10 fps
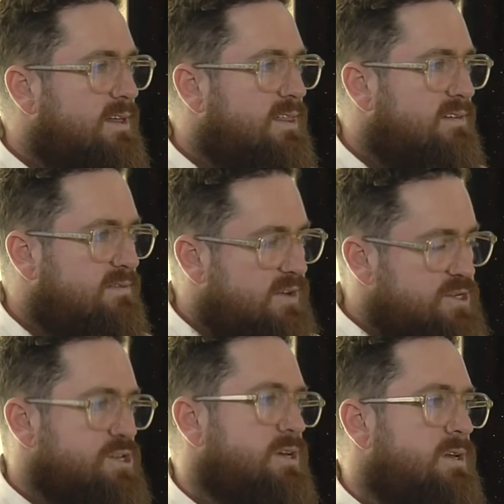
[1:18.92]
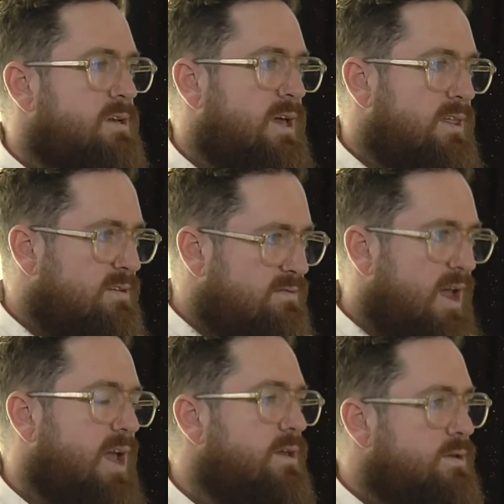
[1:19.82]
vision and the
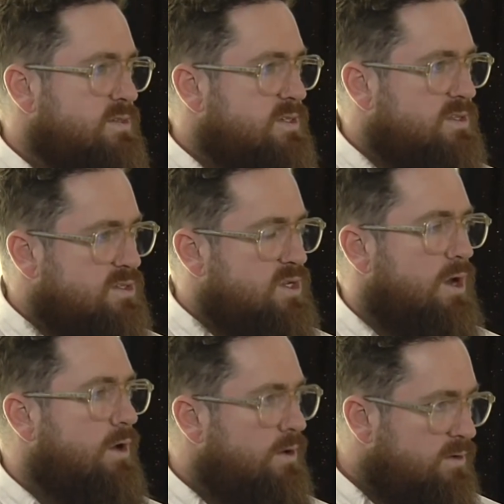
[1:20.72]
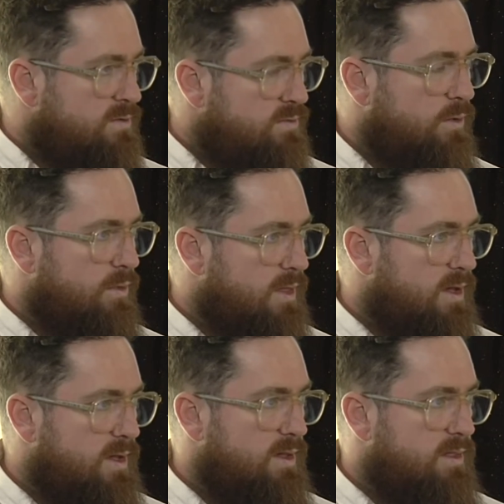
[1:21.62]
values and the tone for
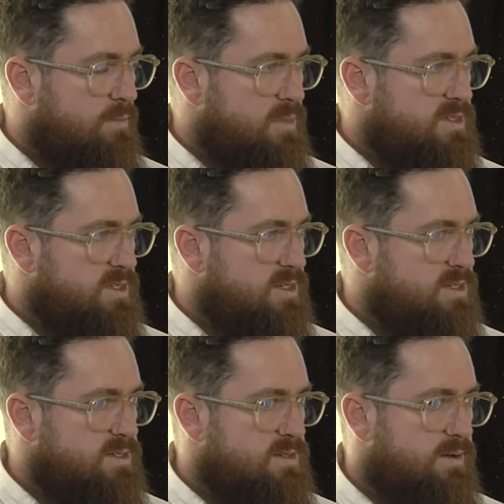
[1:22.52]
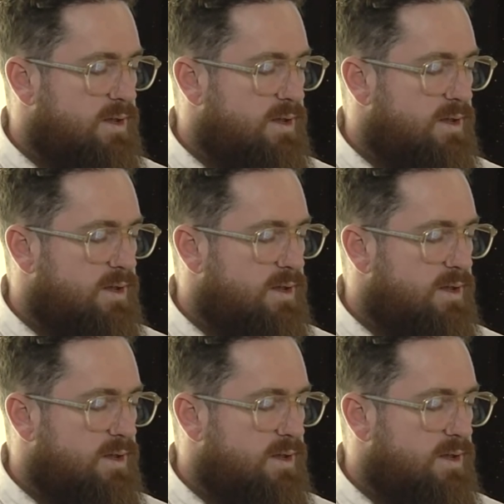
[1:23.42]
the business.